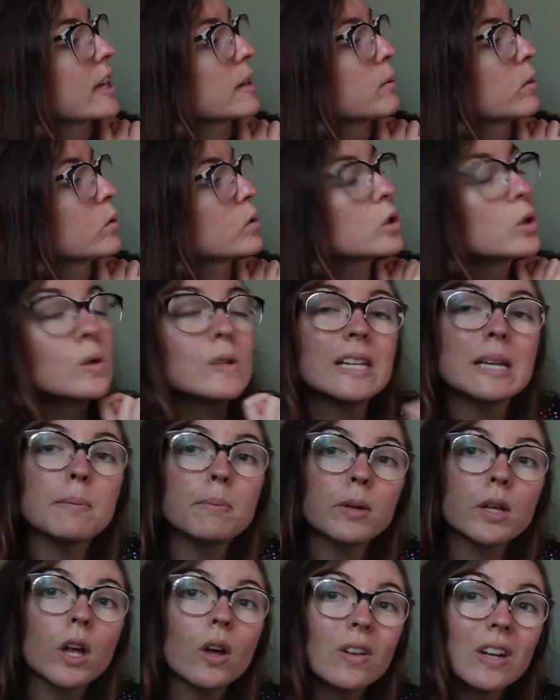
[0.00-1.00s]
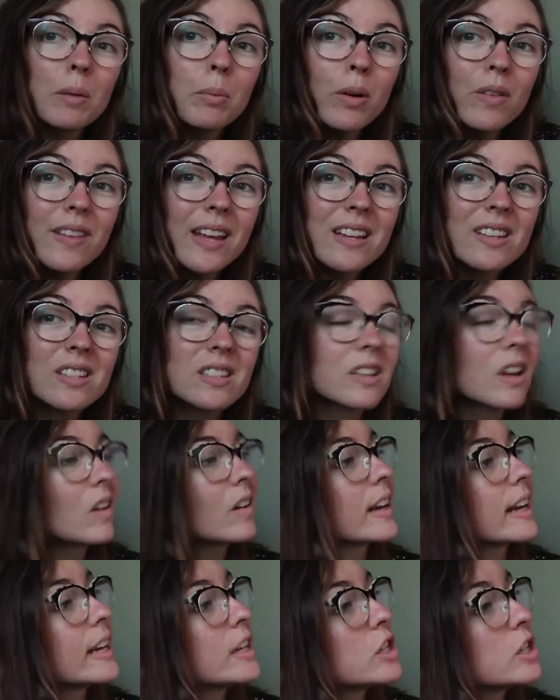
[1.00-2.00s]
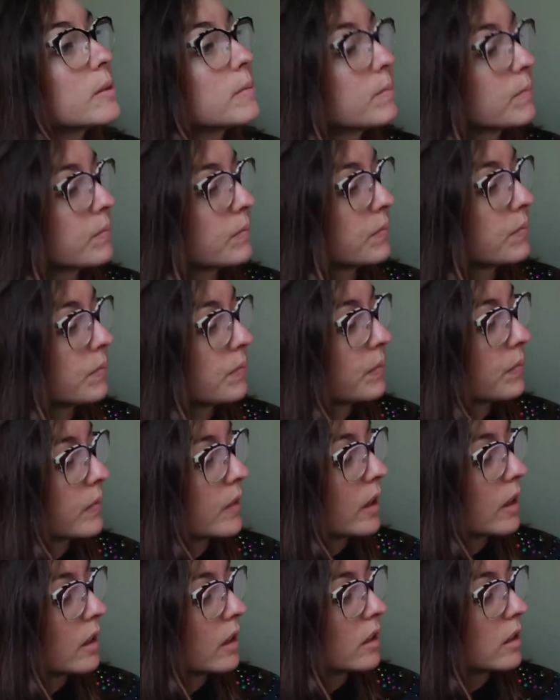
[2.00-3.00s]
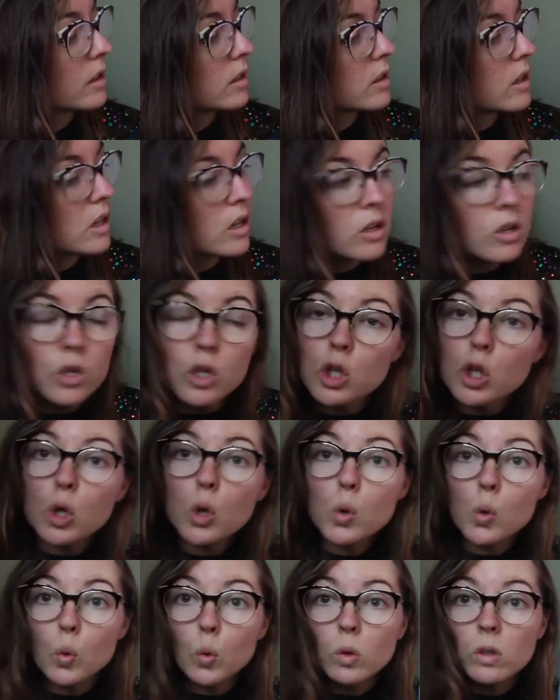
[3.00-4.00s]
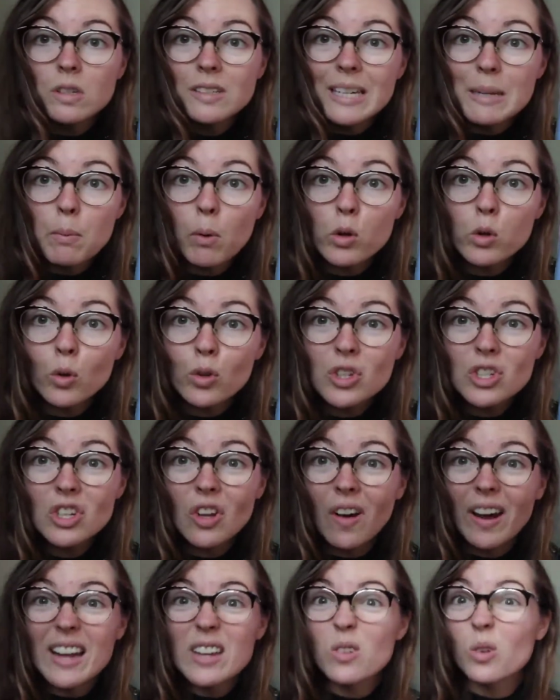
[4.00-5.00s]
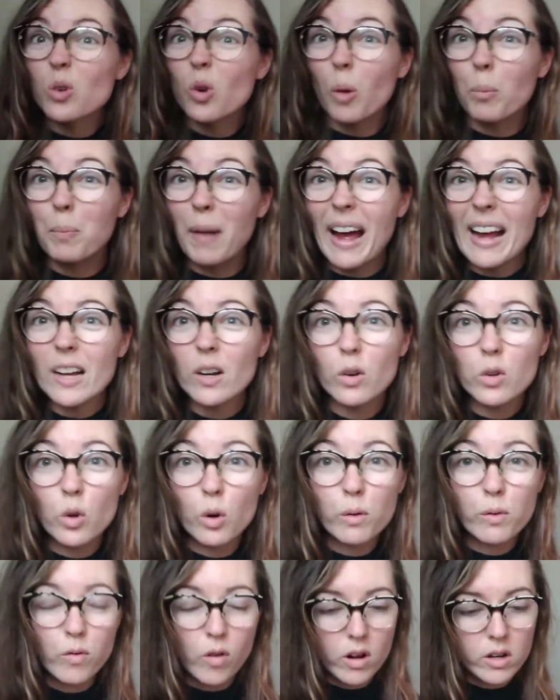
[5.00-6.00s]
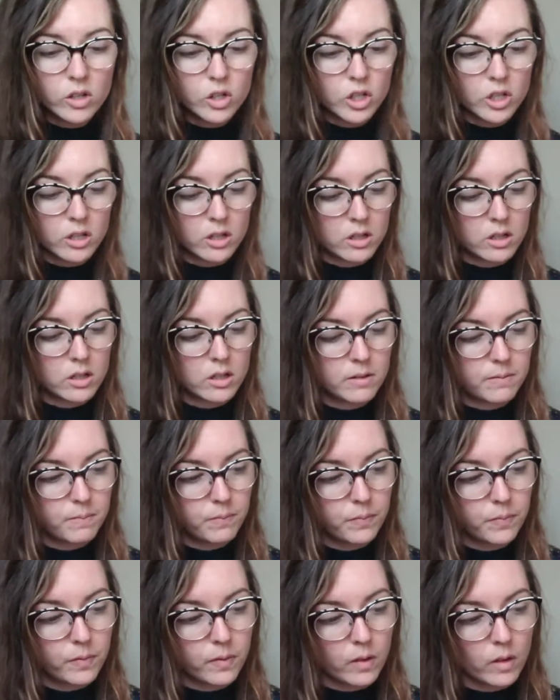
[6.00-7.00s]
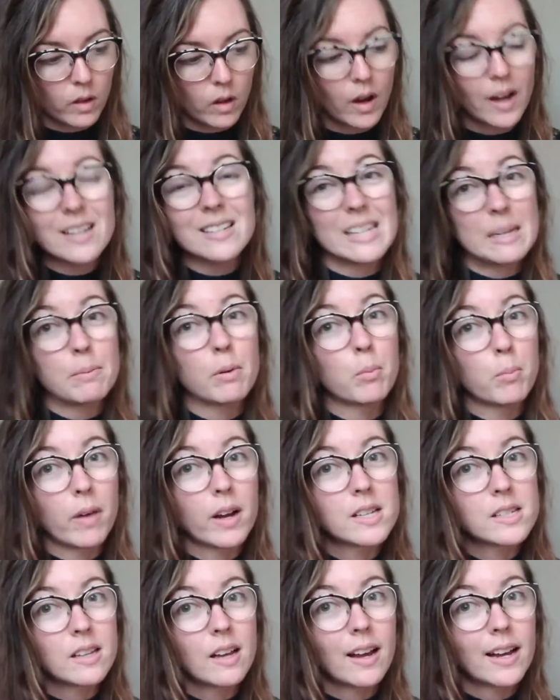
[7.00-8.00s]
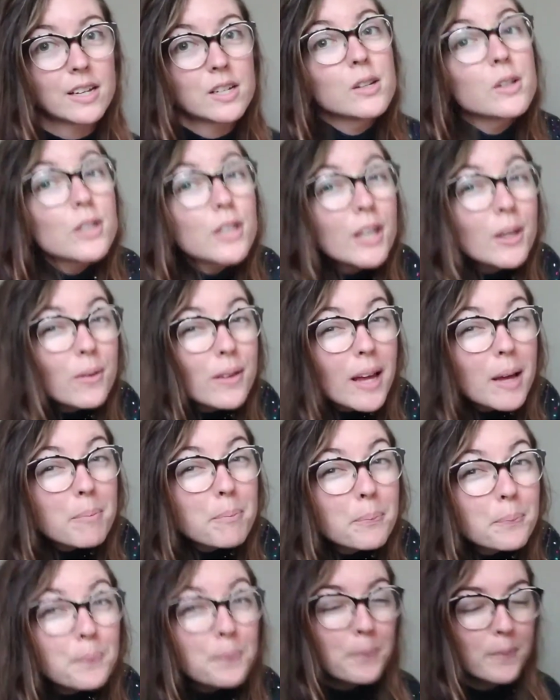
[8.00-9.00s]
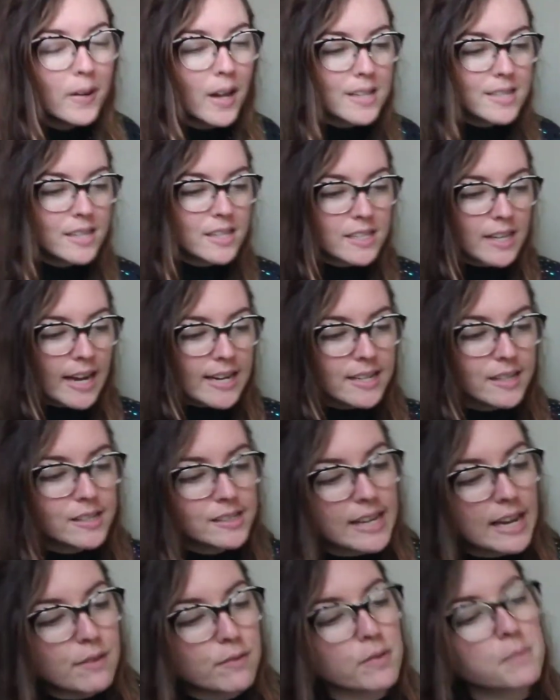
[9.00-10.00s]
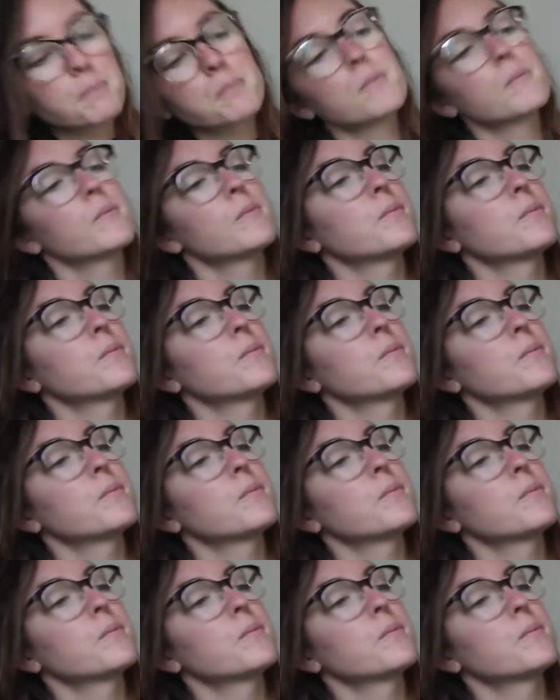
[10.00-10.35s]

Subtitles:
animals who sleep curled up on their side. Do you sleep on your side or your back or your front? I sleep on my side, curled up, nice and tight and safe.